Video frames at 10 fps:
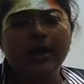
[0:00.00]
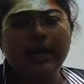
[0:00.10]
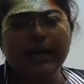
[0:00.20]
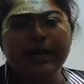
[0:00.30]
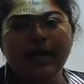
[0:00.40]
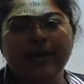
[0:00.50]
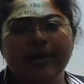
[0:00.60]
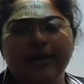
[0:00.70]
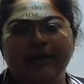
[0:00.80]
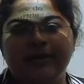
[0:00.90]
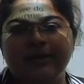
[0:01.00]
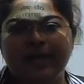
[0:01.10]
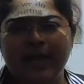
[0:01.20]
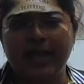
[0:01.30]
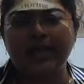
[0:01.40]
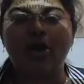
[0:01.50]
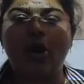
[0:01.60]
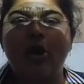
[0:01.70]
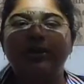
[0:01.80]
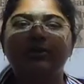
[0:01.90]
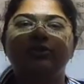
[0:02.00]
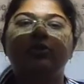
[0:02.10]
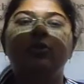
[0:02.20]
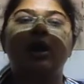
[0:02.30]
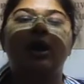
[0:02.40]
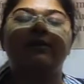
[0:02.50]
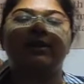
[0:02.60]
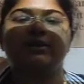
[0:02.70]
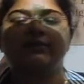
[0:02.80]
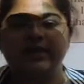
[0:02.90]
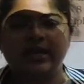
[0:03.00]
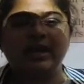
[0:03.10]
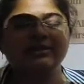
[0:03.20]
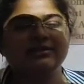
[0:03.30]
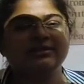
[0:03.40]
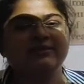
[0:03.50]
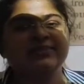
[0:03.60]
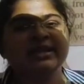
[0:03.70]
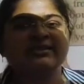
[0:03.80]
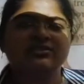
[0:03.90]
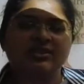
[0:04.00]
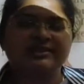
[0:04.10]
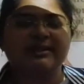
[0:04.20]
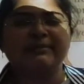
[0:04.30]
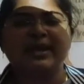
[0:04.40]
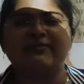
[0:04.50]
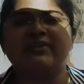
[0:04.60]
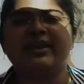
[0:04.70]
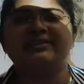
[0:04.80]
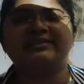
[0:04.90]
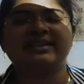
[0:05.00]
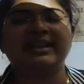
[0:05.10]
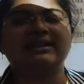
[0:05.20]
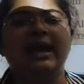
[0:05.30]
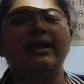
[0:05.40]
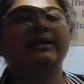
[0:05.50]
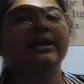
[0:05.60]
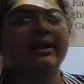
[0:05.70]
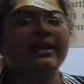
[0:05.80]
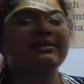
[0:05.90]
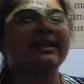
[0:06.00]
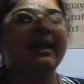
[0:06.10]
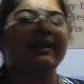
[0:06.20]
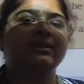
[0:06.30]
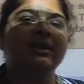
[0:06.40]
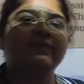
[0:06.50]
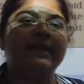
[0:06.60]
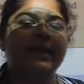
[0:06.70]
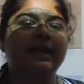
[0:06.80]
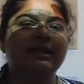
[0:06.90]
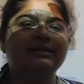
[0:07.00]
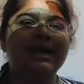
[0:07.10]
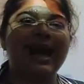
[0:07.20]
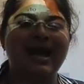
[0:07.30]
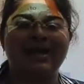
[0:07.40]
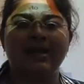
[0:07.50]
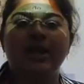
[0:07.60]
in a train or through our vehicles, so sometimes we can see that trees and other vehicles are